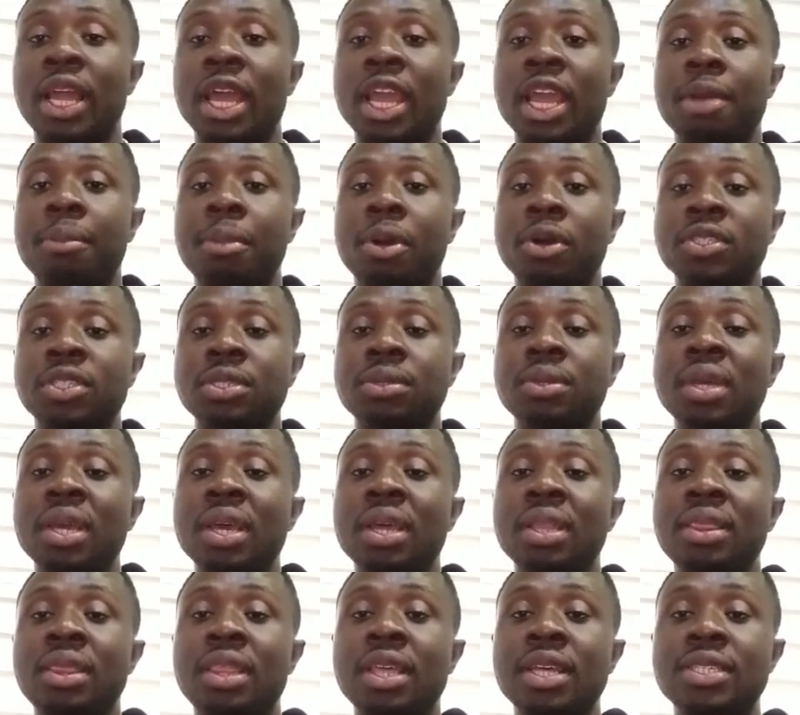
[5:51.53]
I like about him.
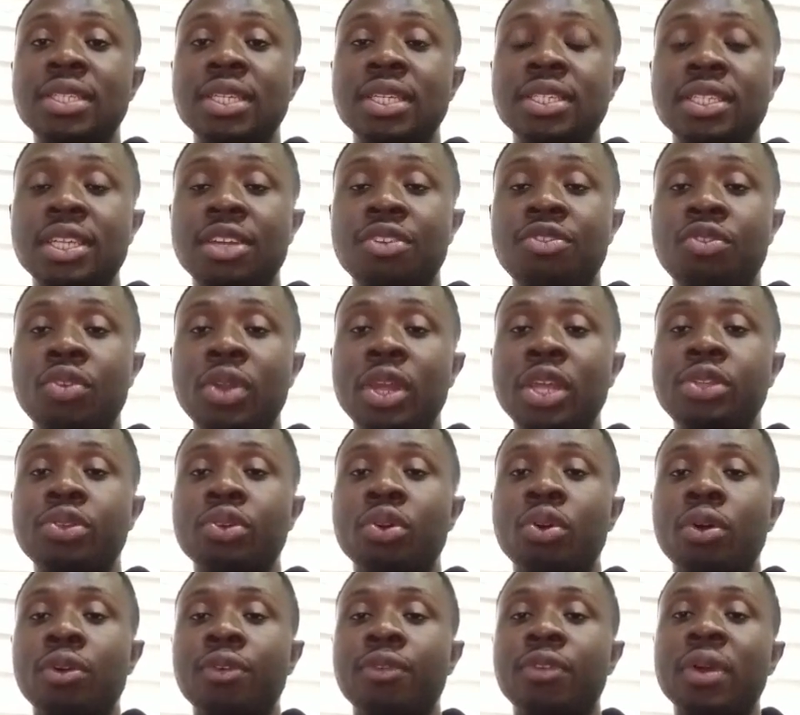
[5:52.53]
This is a
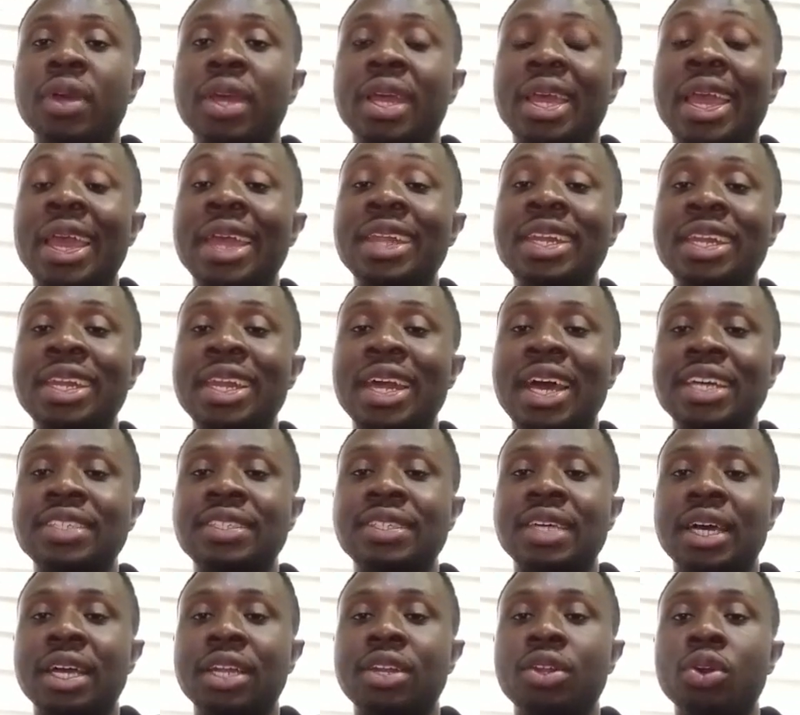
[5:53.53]
trait of Eden
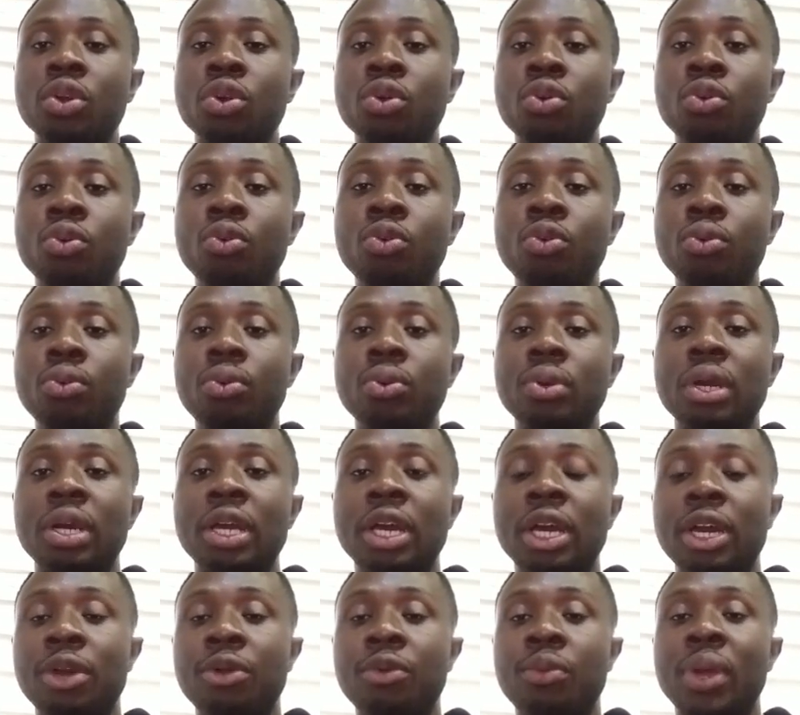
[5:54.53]
Hazard, who
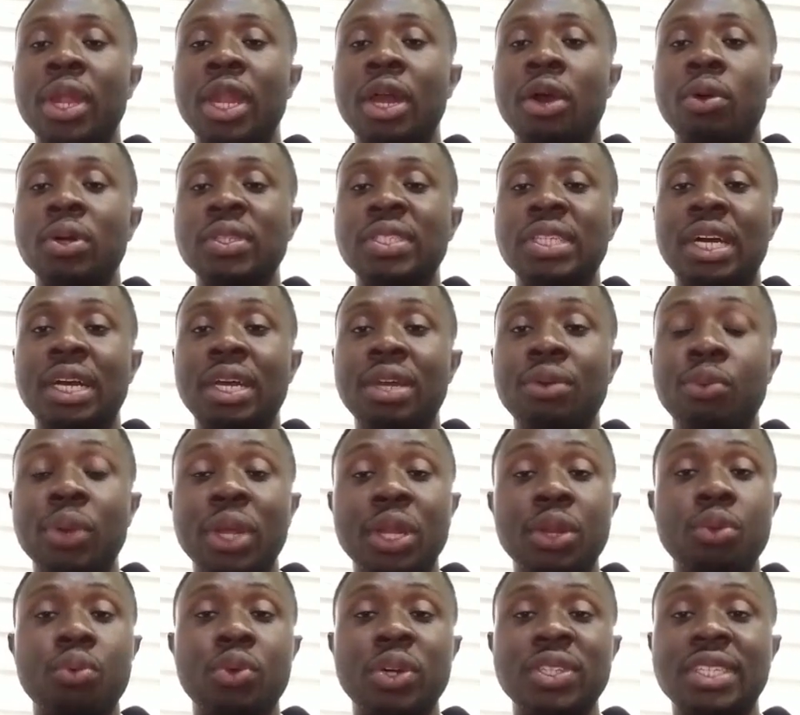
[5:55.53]

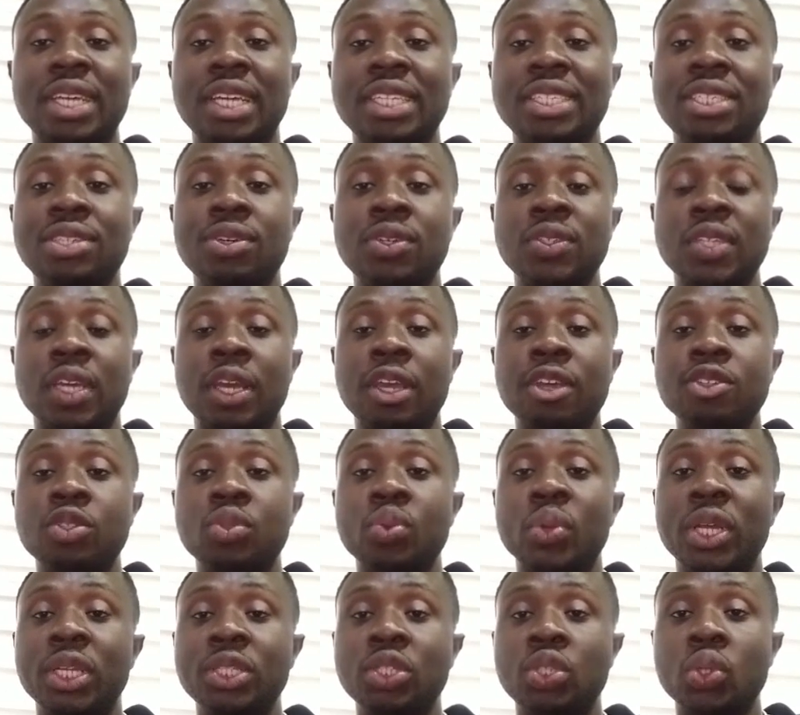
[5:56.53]
when he was at Chelsea, I
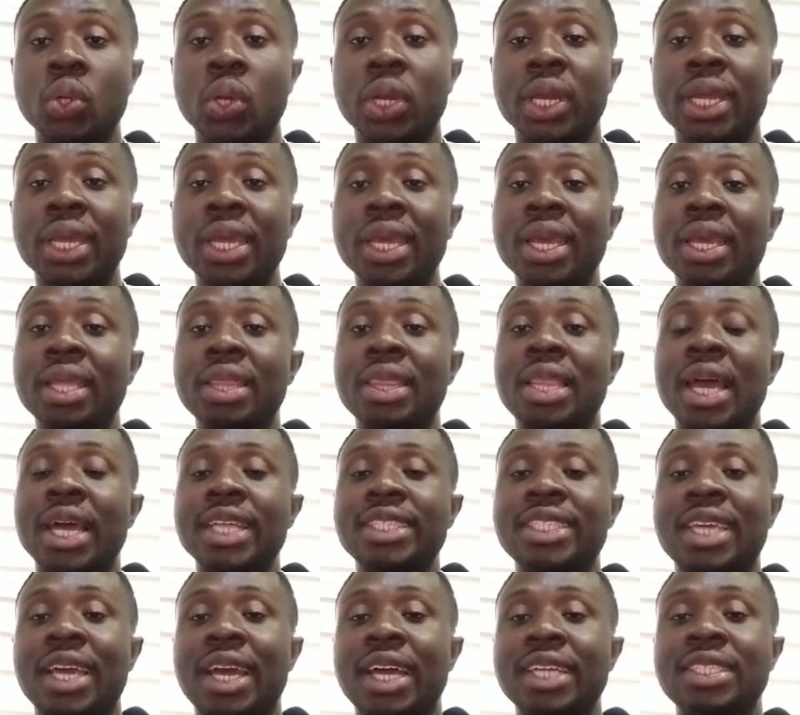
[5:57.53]
used to enjoy
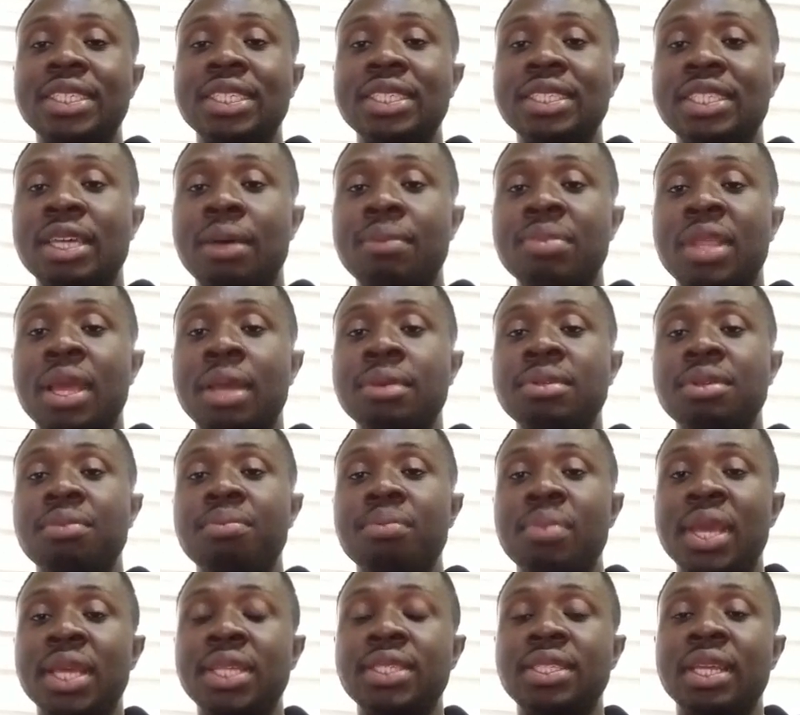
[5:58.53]
that cutting. Sometimes he
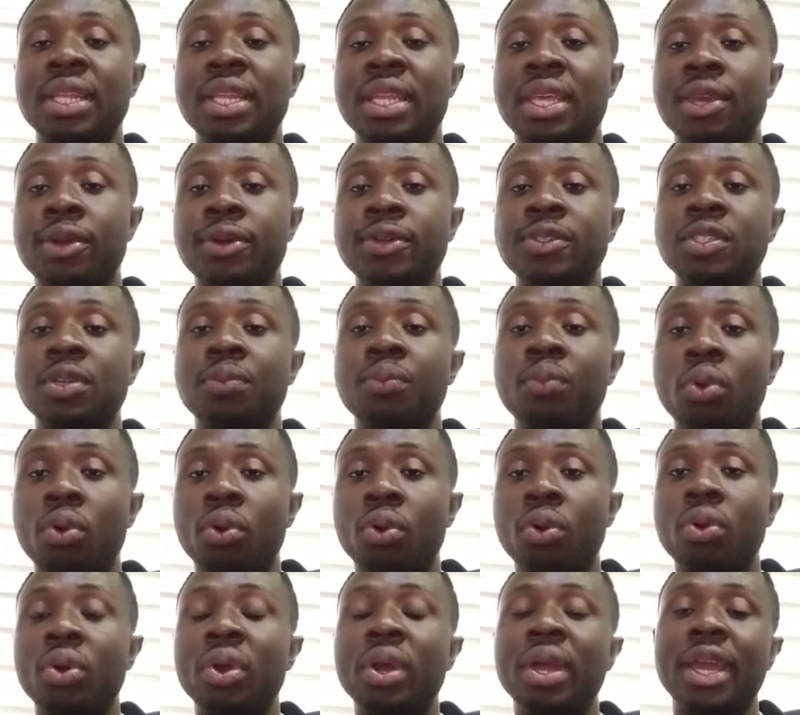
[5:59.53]
makes and kills the
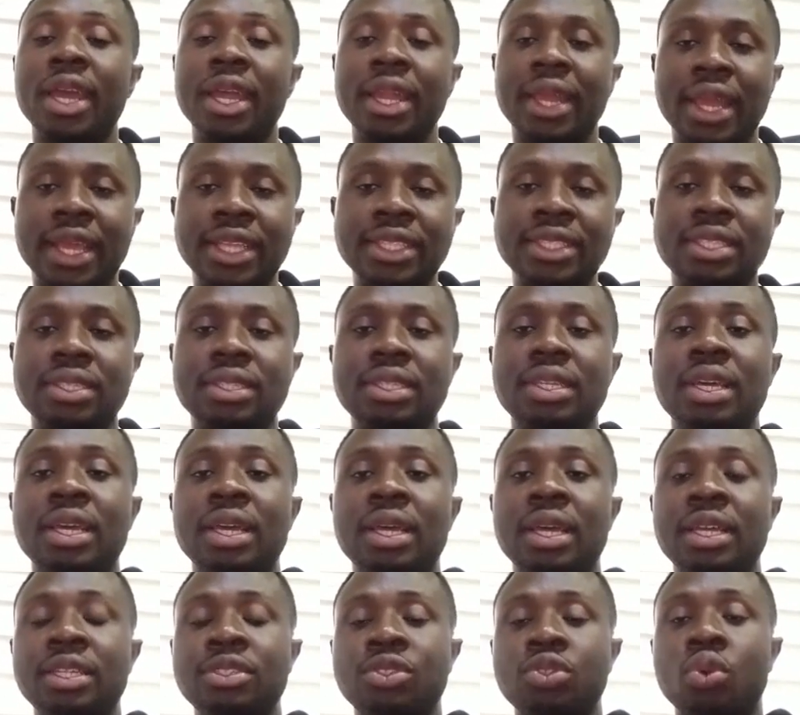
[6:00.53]
ball
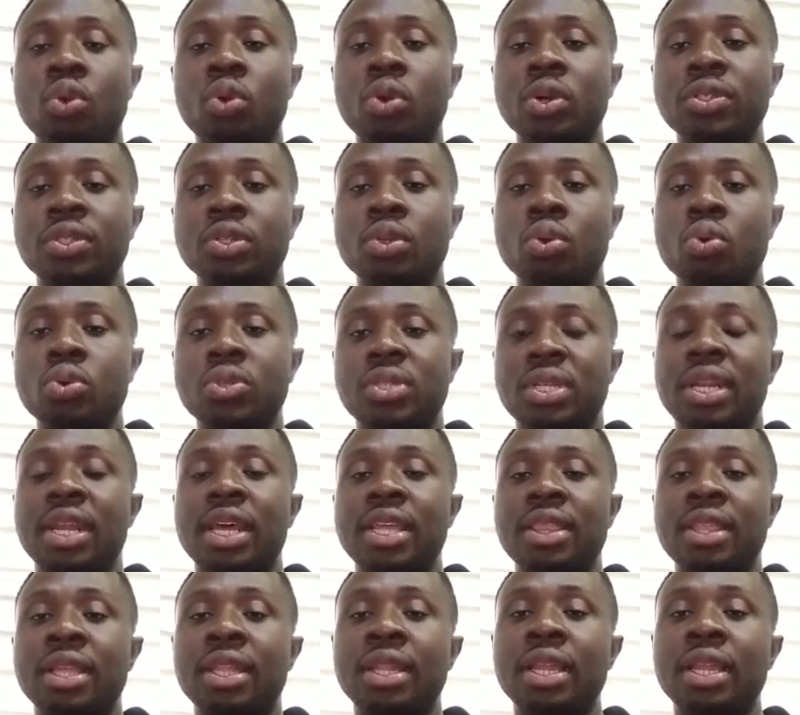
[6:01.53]
and scores goals, and I